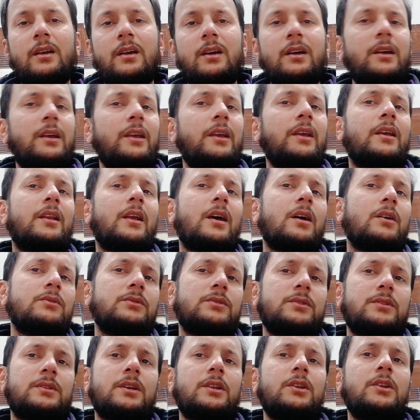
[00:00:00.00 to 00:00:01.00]
He
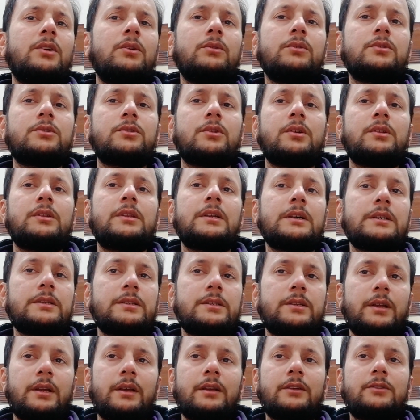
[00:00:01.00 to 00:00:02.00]
announced the news on
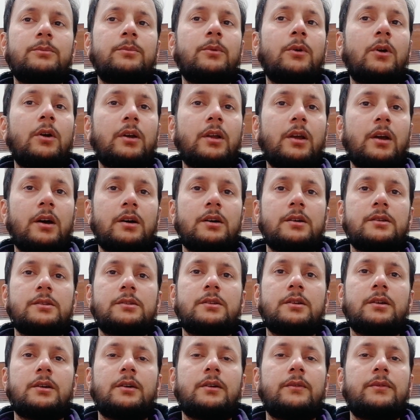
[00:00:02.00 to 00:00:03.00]
Thursday's
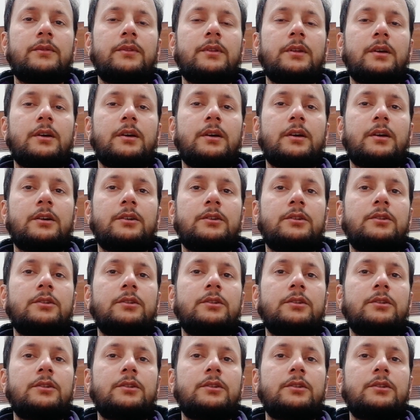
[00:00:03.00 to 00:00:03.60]
broadcast of The